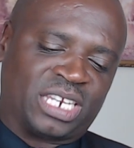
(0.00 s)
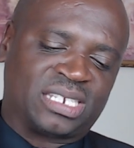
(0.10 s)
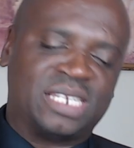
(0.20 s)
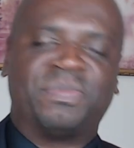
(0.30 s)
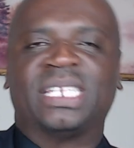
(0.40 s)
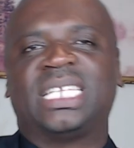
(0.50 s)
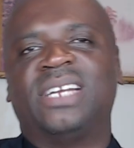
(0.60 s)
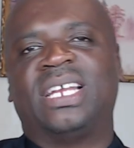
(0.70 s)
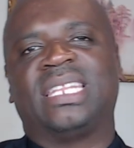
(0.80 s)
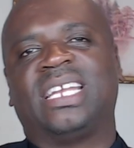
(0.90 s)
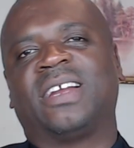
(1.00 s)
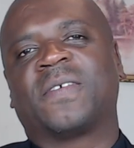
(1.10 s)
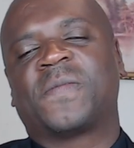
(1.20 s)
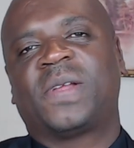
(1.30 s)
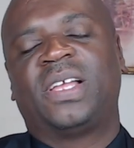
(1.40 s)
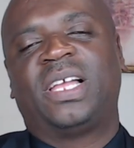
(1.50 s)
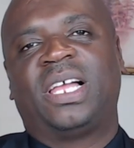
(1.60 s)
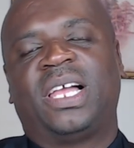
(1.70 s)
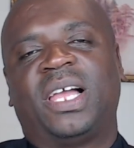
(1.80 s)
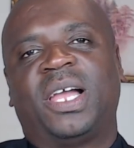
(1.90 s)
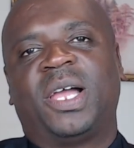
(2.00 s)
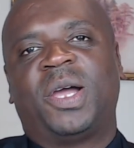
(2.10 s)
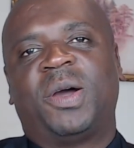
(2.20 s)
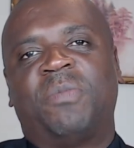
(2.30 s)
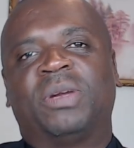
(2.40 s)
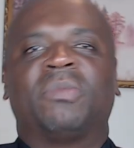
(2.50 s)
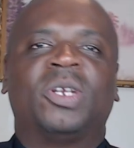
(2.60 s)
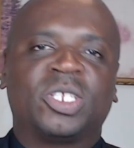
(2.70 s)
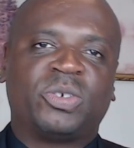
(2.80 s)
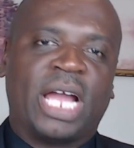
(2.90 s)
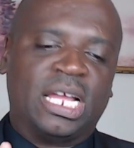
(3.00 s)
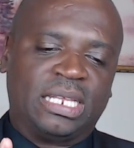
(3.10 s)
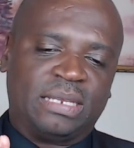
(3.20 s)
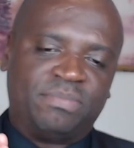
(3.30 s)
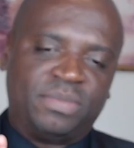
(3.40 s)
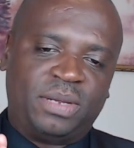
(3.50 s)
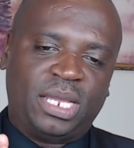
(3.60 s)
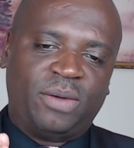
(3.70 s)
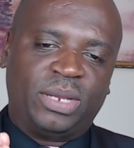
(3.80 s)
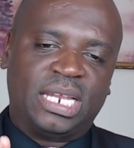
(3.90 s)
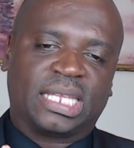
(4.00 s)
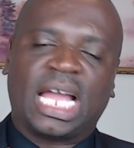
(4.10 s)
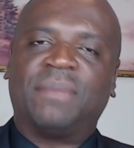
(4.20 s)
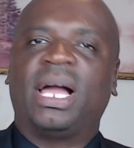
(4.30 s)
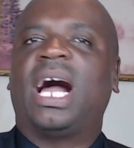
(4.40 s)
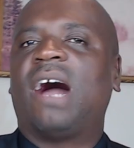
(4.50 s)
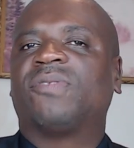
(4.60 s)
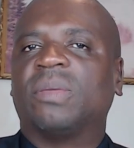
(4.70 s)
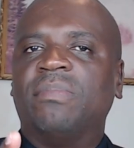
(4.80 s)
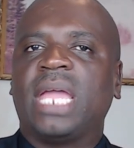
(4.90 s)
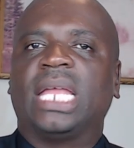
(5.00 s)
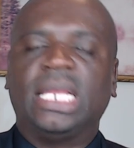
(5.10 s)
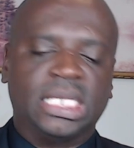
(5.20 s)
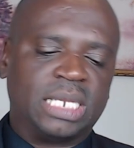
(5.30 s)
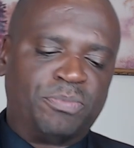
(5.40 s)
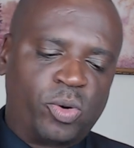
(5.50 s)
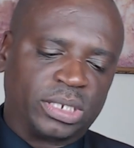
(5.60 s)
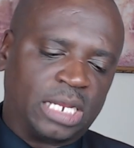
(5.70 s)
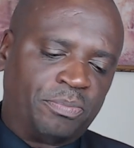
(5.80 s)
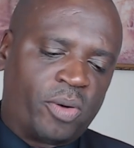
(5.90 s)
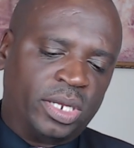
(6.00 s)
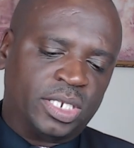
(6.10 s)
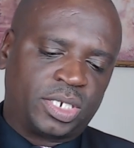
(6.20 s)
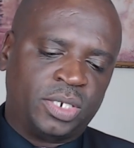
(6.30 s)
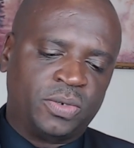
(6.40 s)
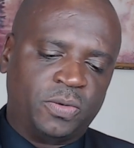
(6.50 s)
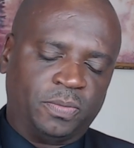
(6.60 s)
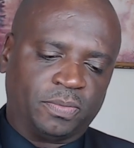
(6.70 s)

snippets here and there. but I'm going to try within time I have to make these important points to you.